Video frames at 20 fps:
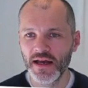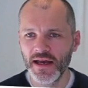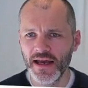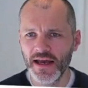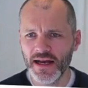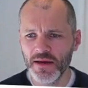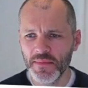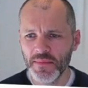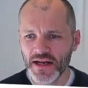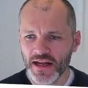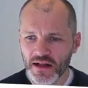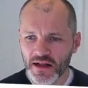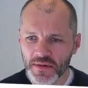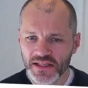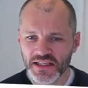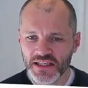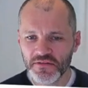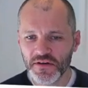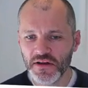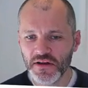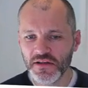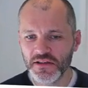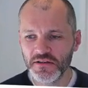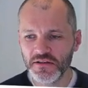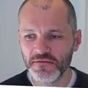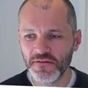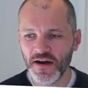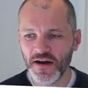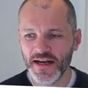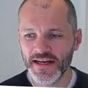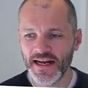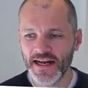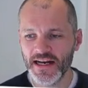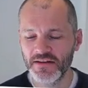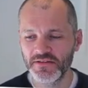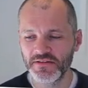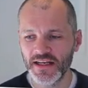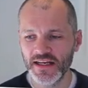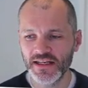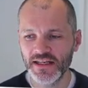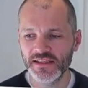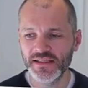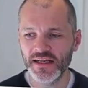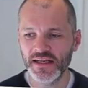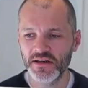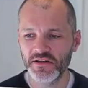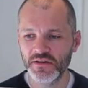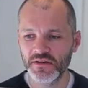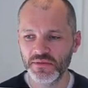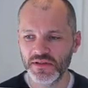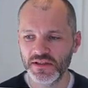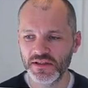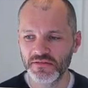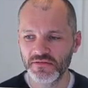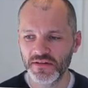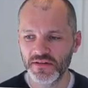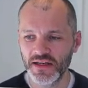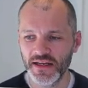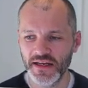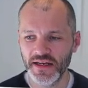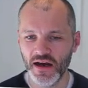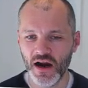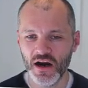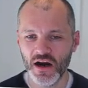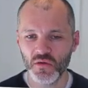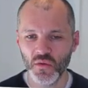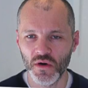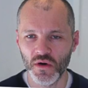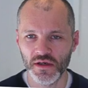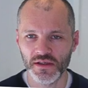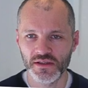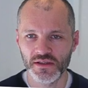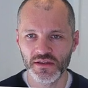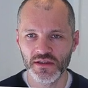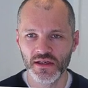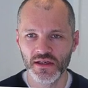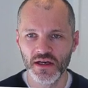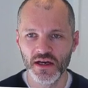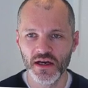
it can be a little bit difficult to find NFTs that are specifically artworks.